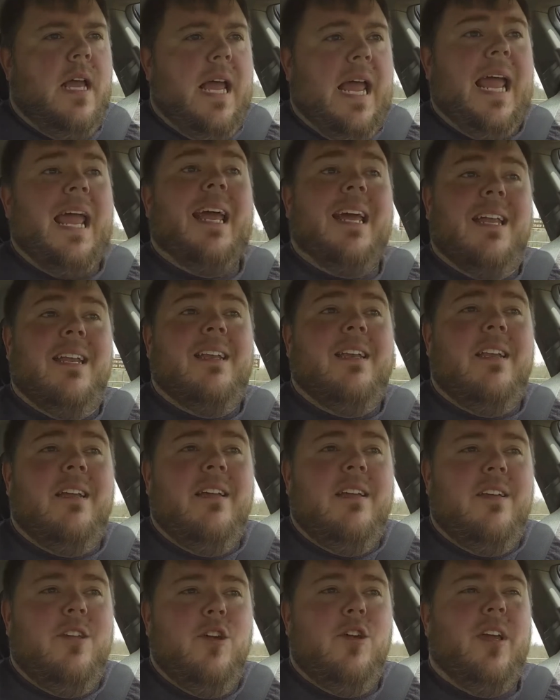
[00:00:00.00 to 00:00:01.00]
and
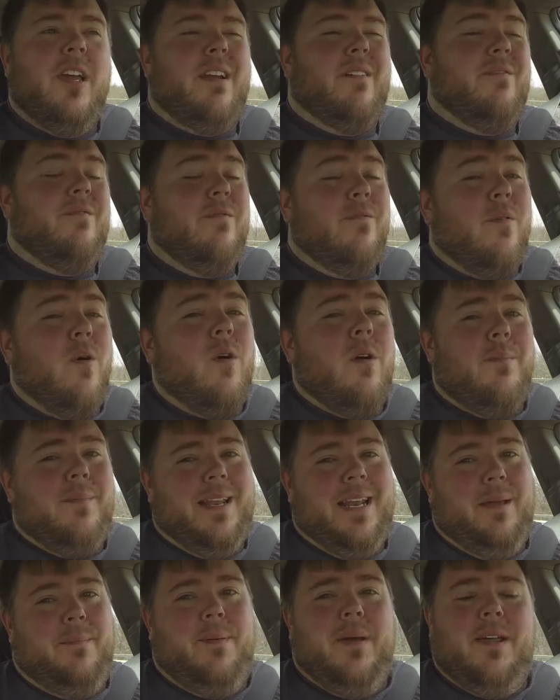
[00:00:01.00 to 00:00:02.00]
you can get a
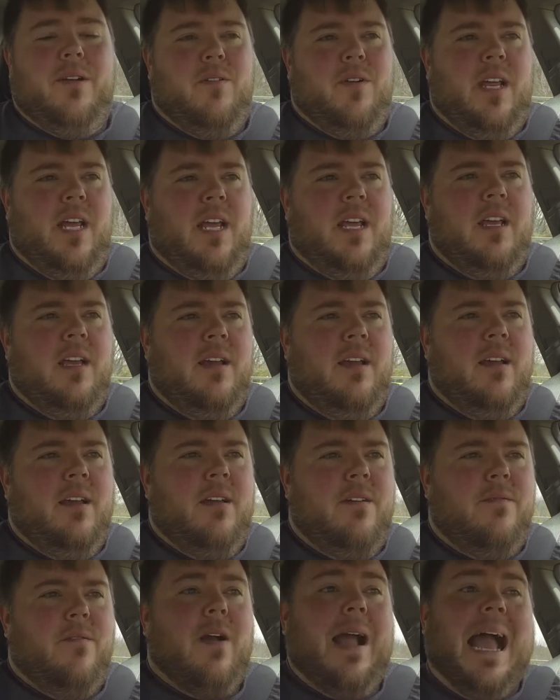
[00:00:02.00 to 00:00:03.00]
4-minute penalty
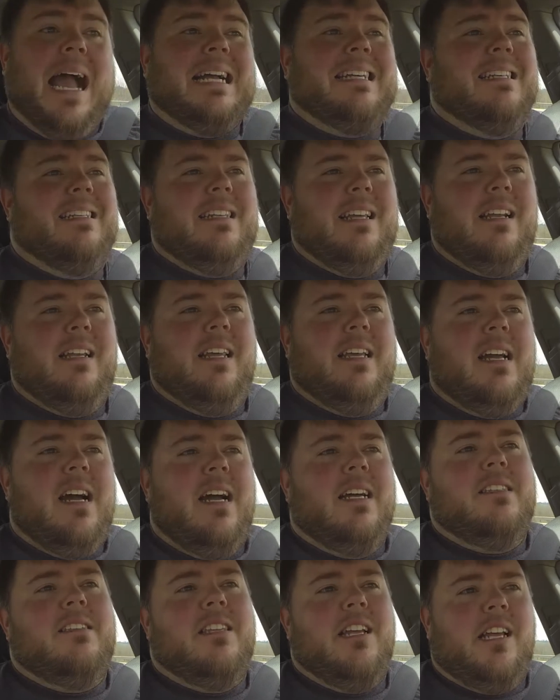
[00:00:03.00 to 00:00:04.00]
for accidentally
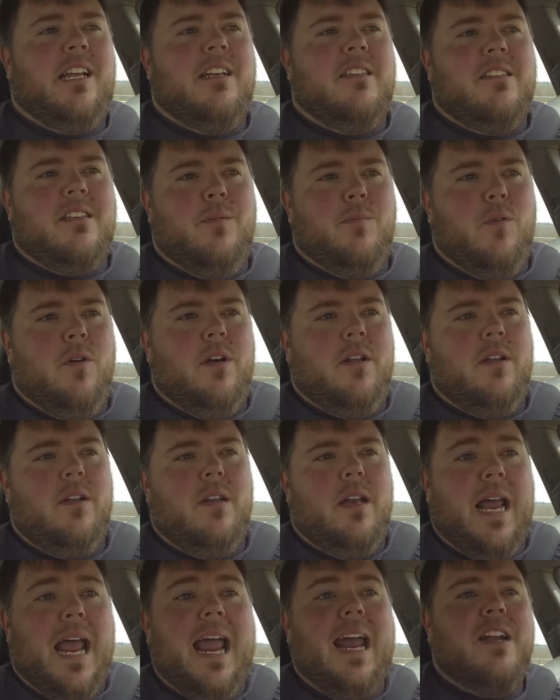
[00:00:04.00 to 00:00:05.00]
high sticking someone
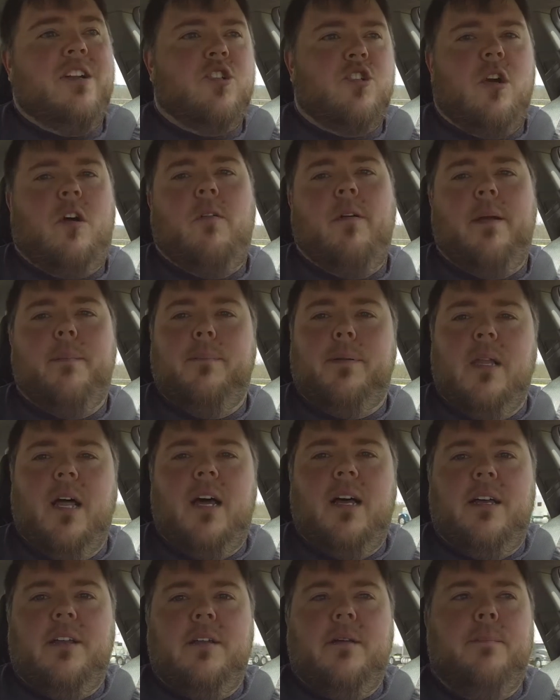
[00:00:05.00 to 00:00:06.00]
and drawing
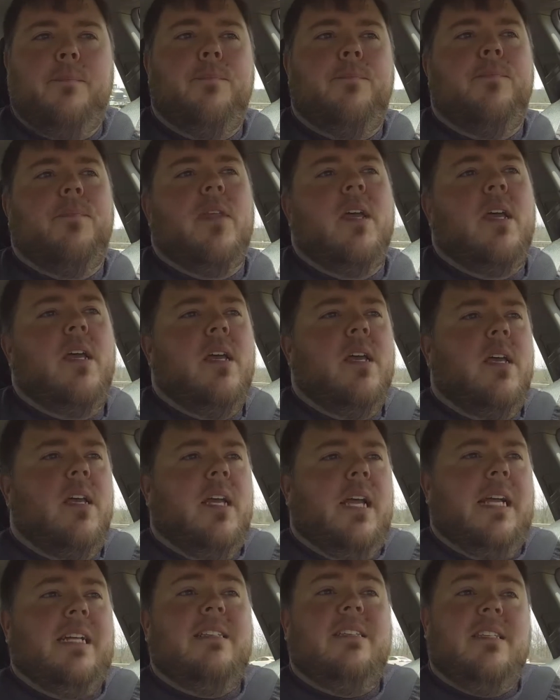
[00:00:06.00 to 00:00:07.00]
blood,
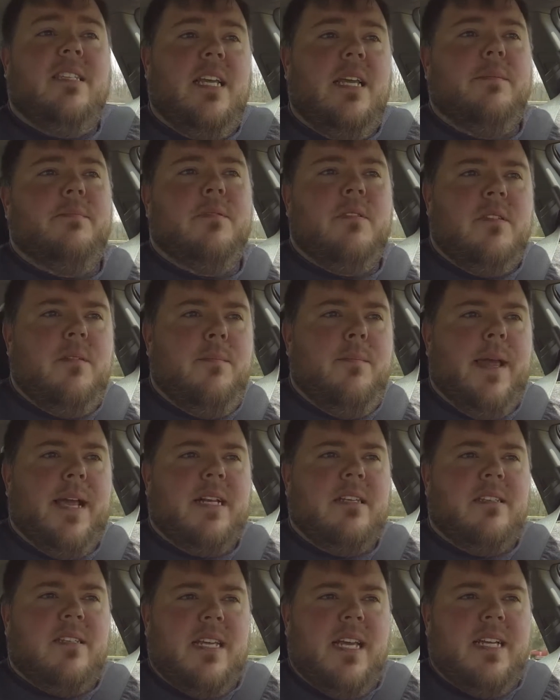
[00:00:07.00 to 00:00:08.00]
it seems to
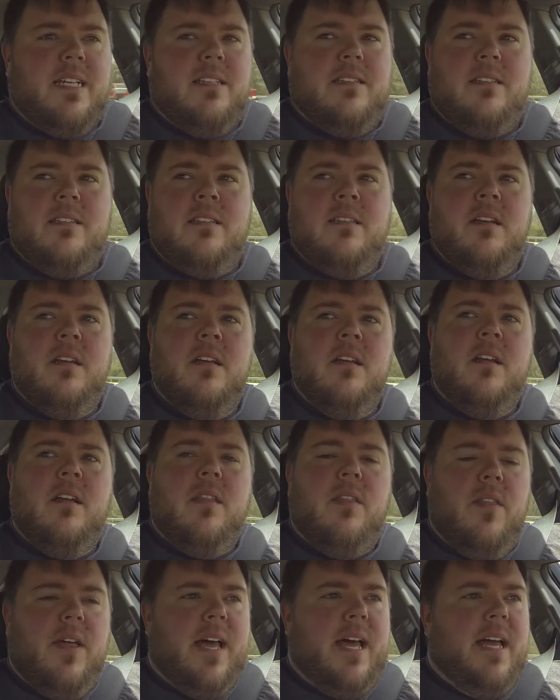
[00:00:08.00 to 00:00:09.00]
make sense
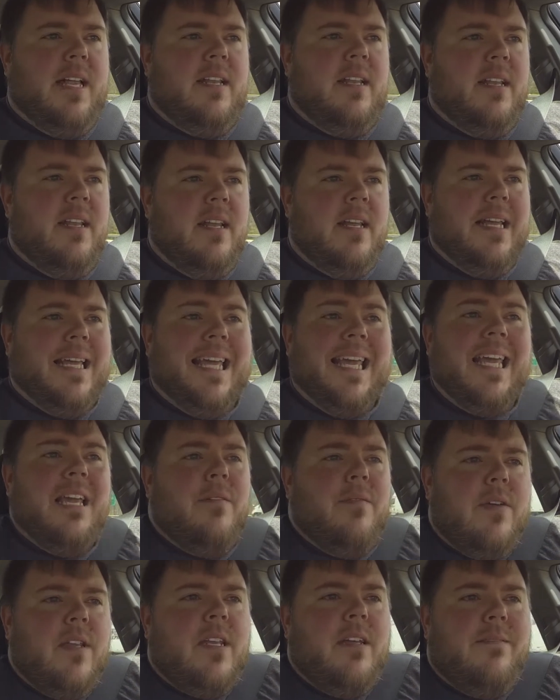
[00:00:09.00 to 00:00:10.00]
that
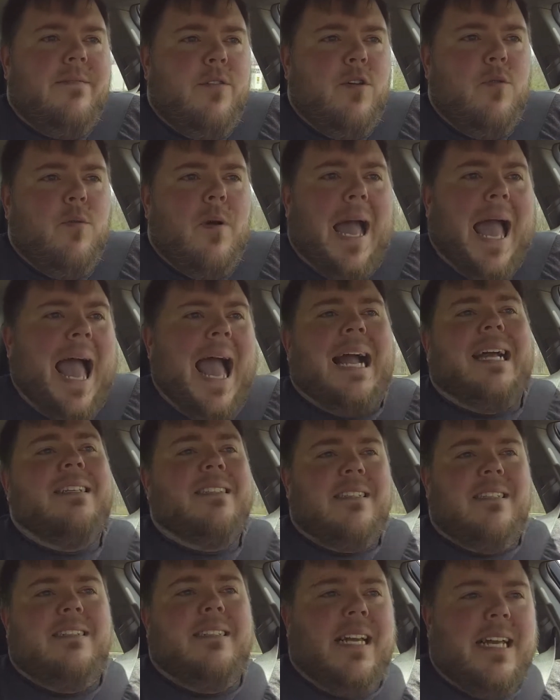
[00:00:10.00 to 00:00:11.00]
even if you
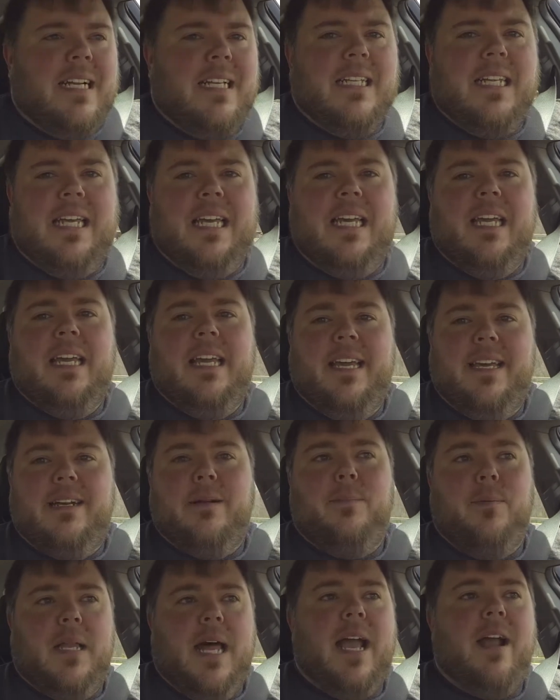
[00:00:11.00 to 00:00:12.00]
accidentally hit a
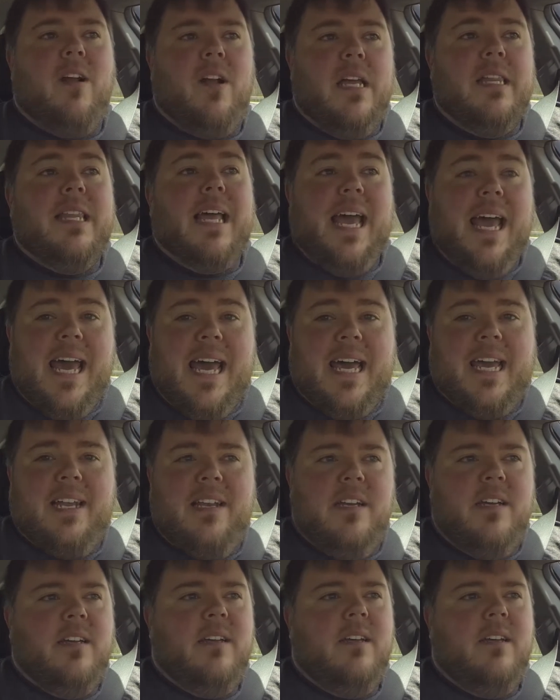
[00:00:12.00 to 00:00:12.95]
player in the head,